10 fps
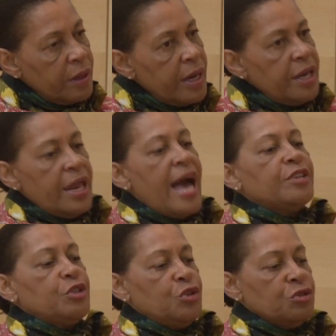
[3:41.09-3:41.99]
And it
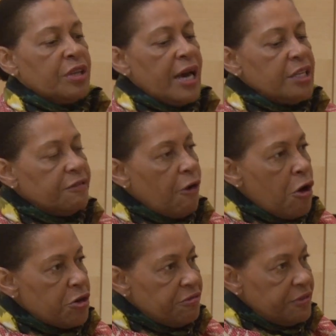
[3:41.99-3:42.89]
has a certain kind of
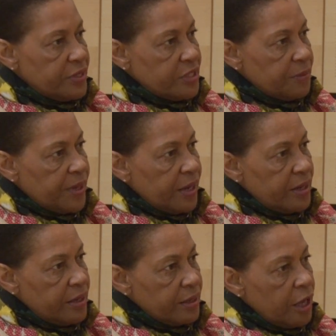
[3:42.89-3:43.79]
artifice about
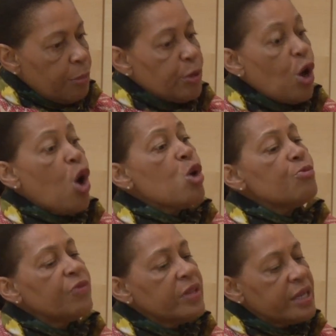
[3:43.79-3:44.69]
it. But
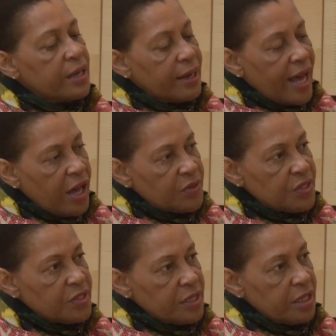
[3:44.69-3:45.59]
hopefully it allows
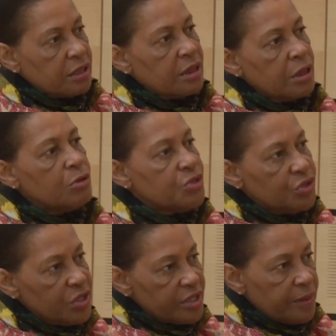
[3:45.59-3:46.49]
us to get closer
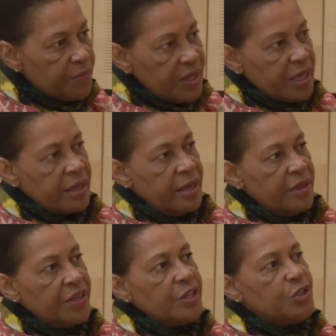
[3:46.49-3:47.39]
to something
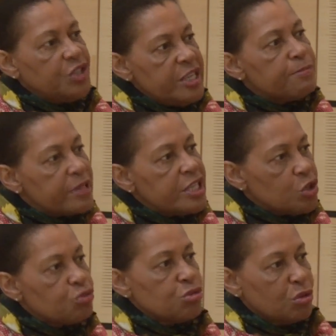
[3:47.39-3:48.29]
that is deeply
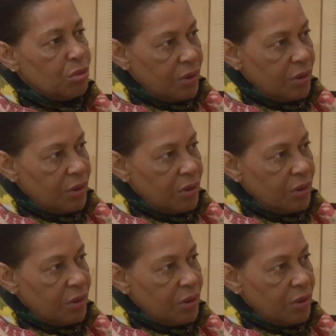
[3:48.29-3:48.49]
true.